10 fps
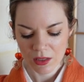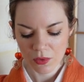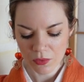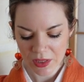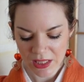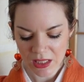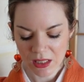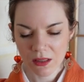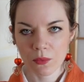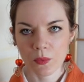no
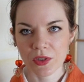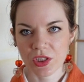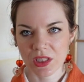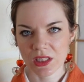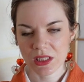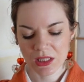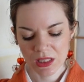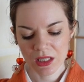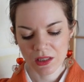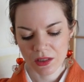ki, which is
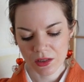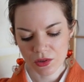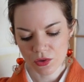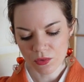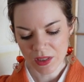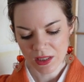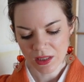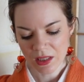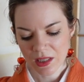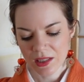a
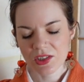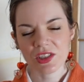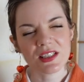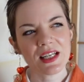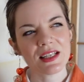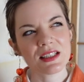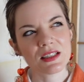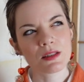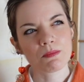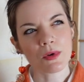tree. She said
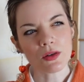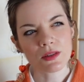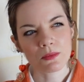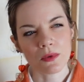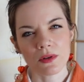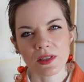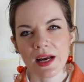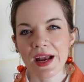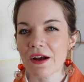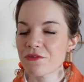it's boxwood.
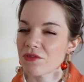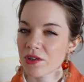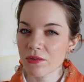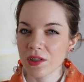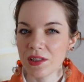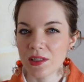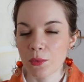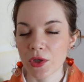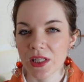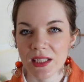I have no idea
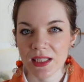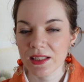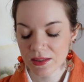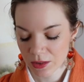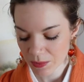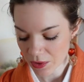what that is, to be